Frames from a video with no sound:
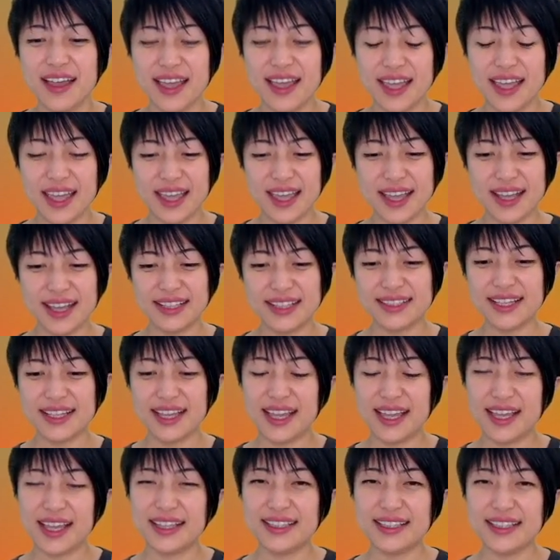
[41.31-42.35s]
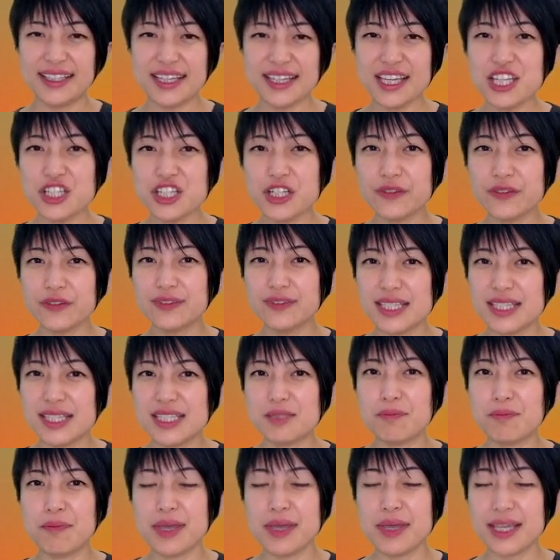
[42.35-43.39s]
And, and each of
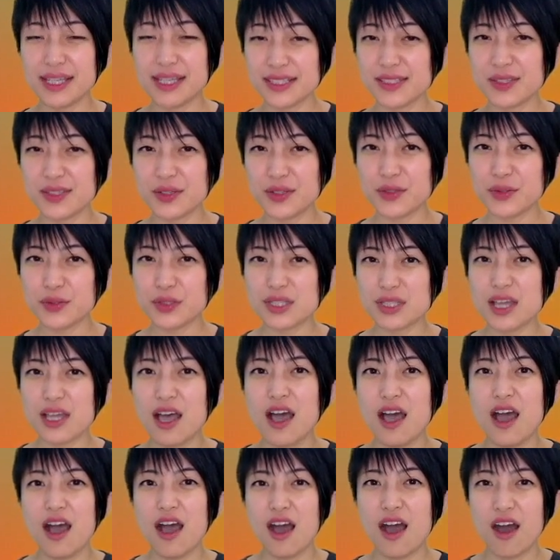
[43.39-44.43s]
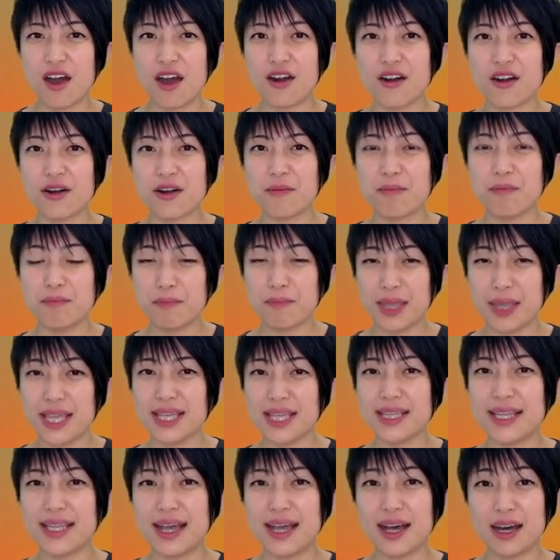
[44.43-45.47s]
these pixels are
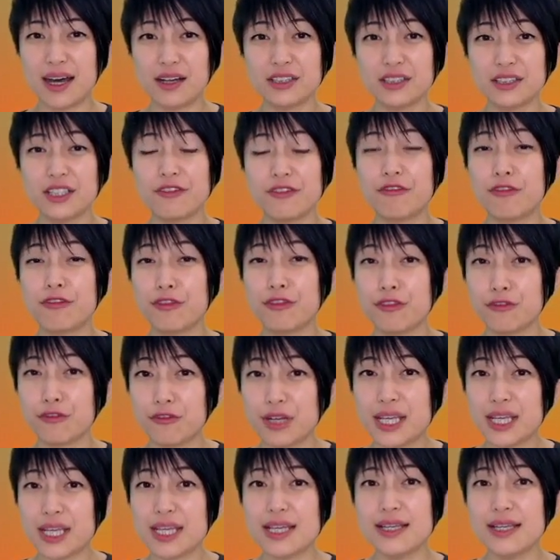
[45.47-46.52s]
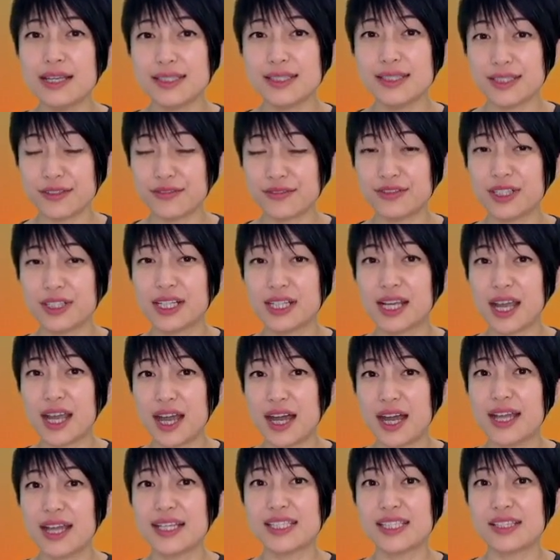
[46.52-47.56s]
made out of three different
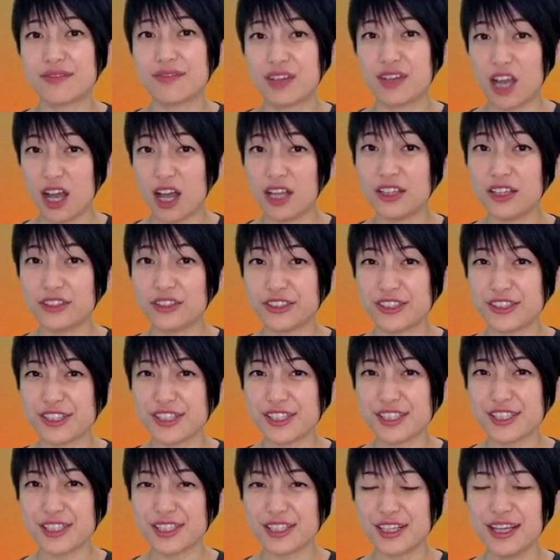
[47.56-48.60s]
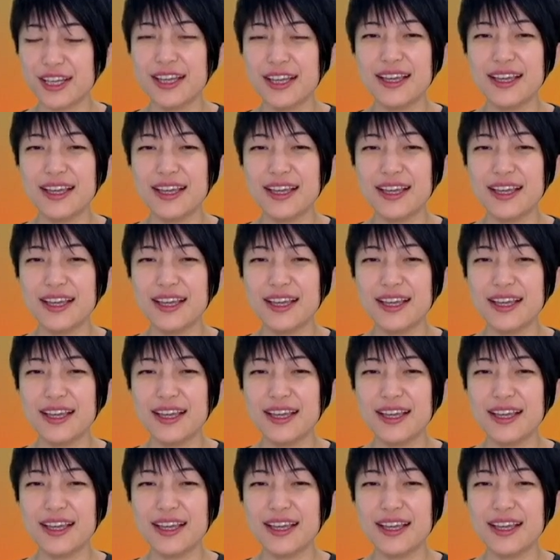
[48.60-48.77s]
kinds of colors.